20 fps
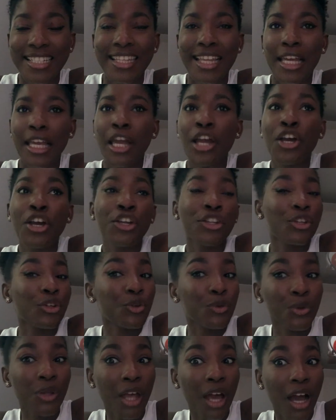like the
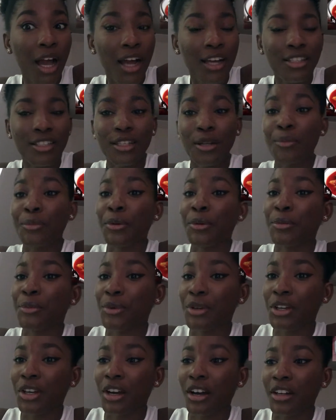gulyás, the
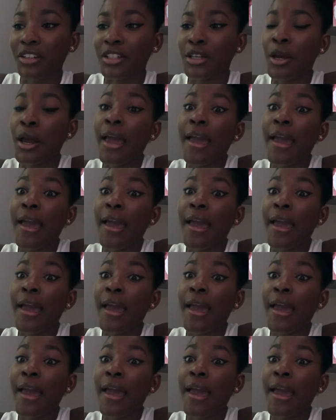paprikás,